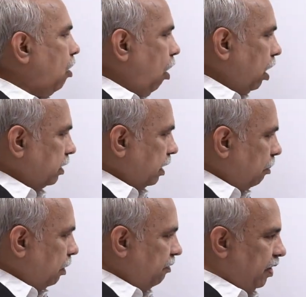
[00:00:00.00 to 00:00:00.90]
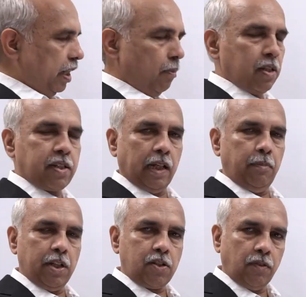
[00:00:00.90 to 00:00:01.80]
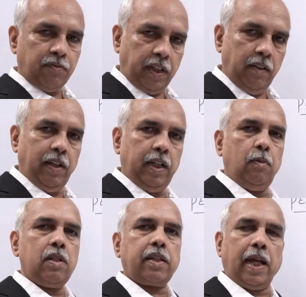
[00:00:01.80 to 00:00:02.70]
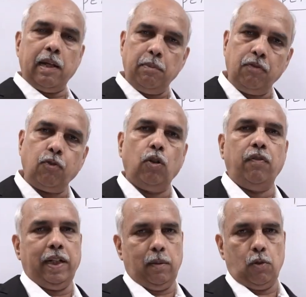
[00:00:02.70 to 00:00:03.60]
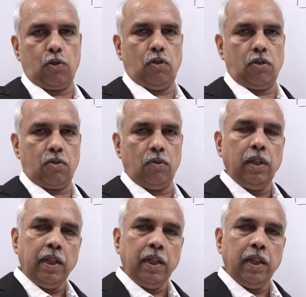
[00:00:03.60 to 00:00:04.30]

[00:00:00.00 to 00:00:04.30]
Or the number of variables can be, instead of 3 variables, can be 4 variables also.